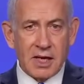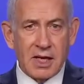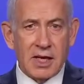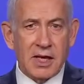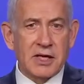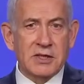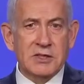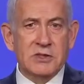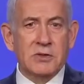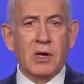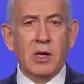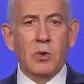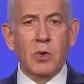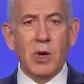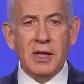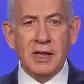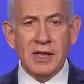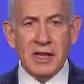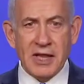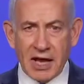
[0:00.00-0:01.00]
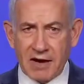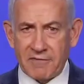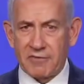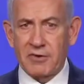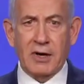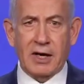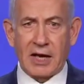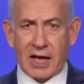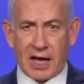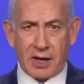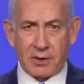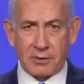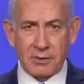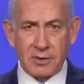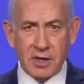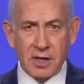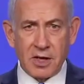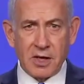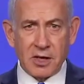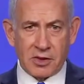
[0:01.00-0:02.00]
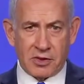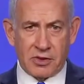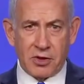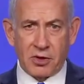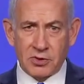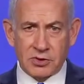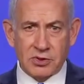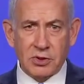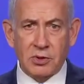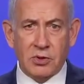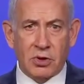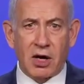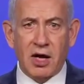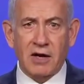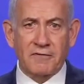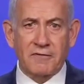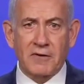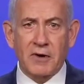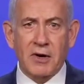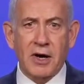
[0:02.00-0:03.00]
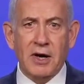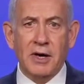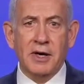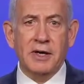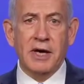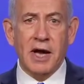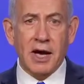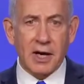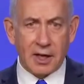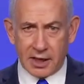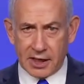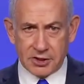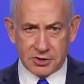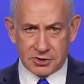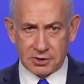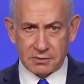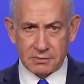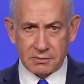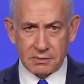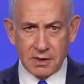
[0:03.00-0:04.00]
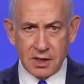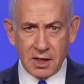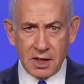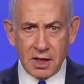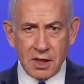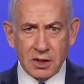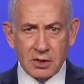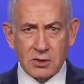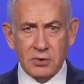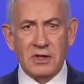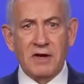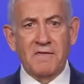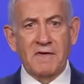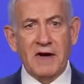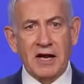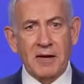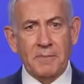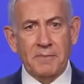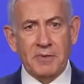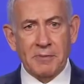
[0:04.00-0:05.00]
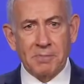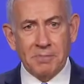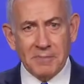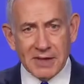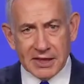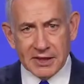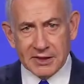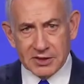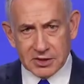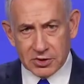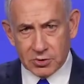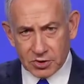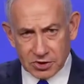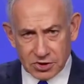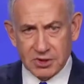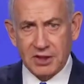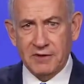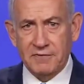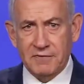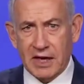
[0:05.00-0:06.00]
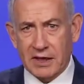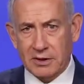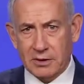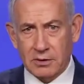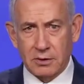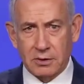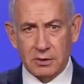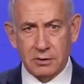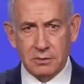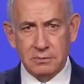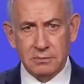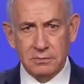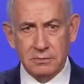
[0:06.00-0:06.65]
Israel will never allow those who call for our annihilation to develop the means to achieve that goal.